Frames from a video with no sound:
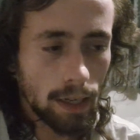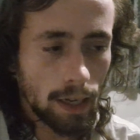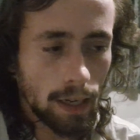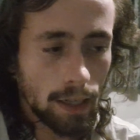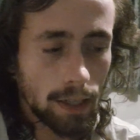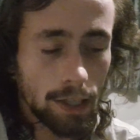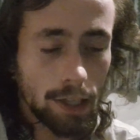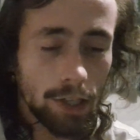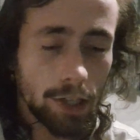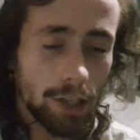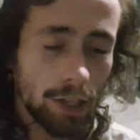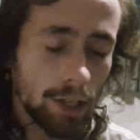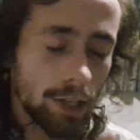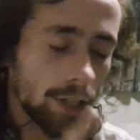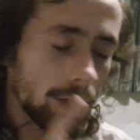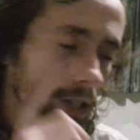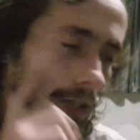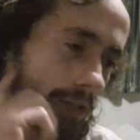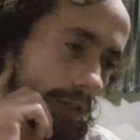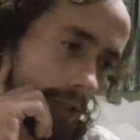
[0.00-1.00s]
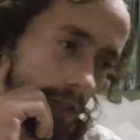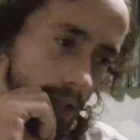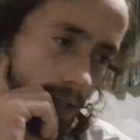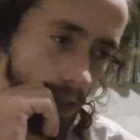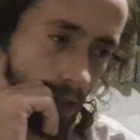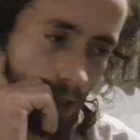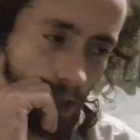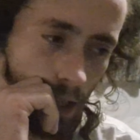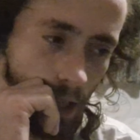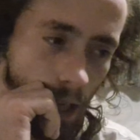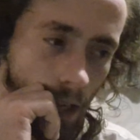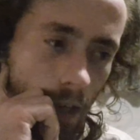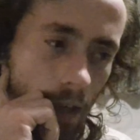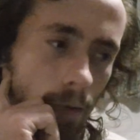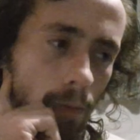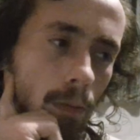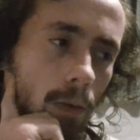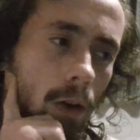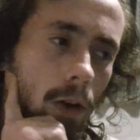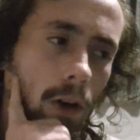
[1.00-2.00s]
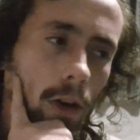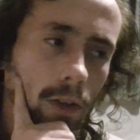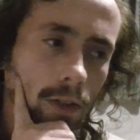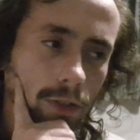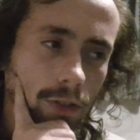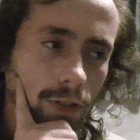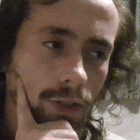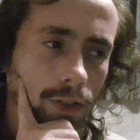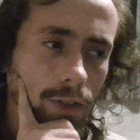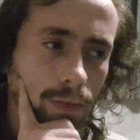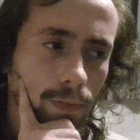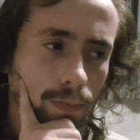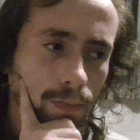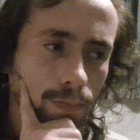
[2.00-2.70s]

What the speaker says: and an interesting thing was,